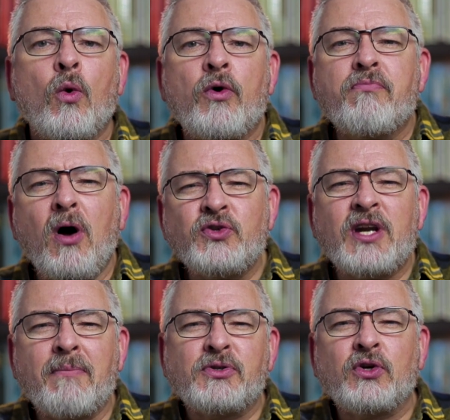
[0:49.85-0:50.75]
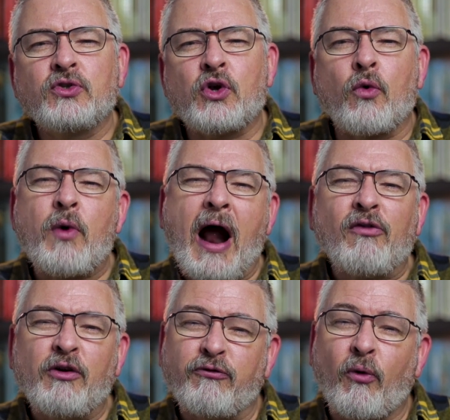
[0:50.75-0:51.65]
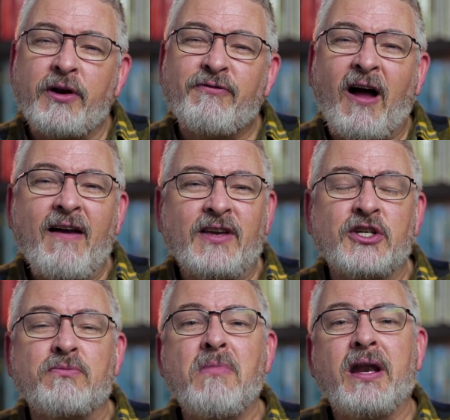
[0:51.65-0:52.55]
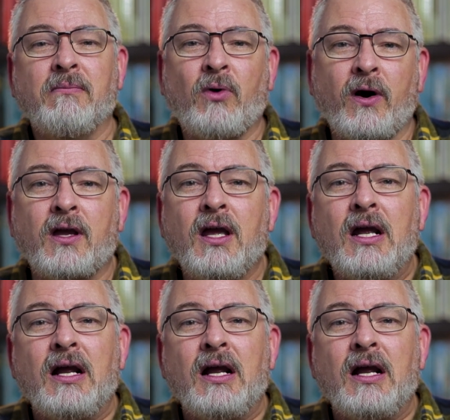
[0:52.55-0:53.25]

with most episodes around the 45-ish minute mark.